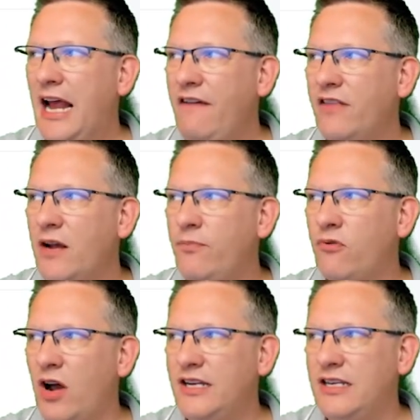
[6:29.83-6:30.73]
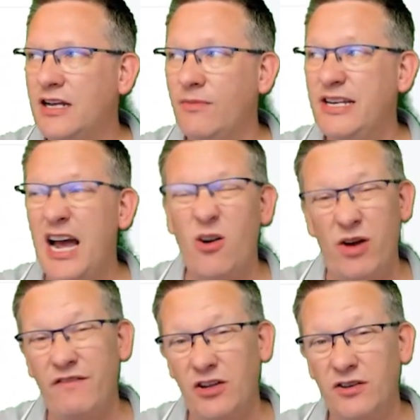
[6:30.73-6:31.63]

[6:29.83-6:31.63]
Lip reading: Even though price is coming down or even